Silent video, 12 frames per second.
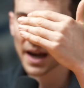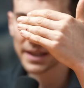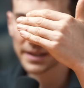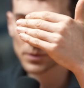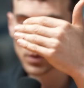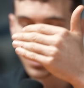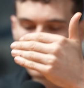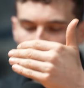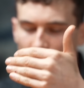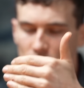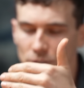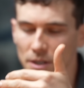eyelid will come
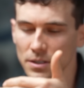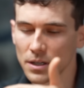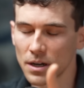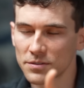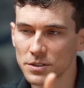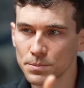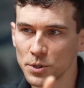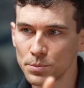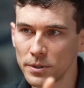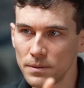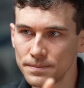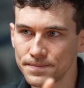down just to cover the
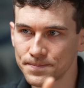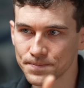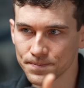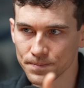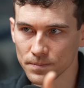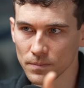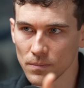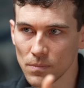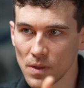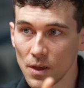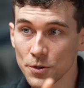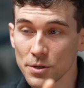pupil.
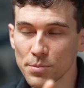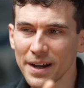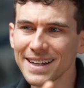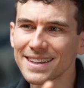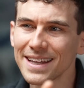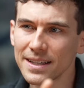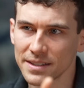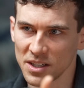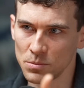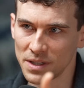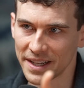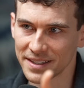So your brain thinks that
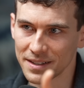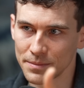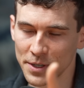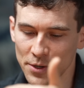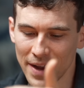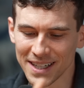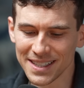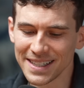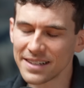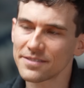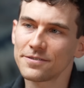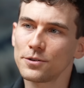you blinked, but you actually
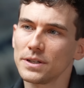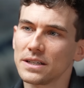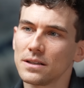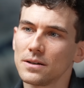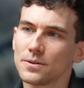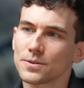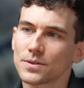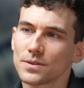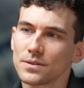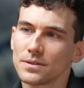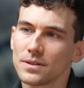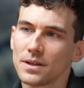didn't fully close.
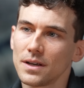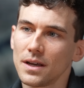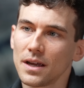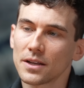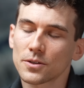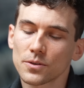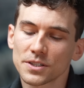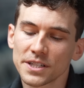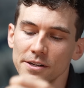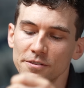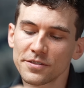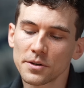Mm. And so the
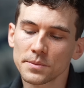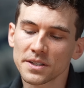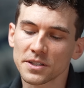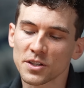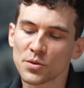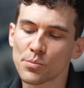tear film isn't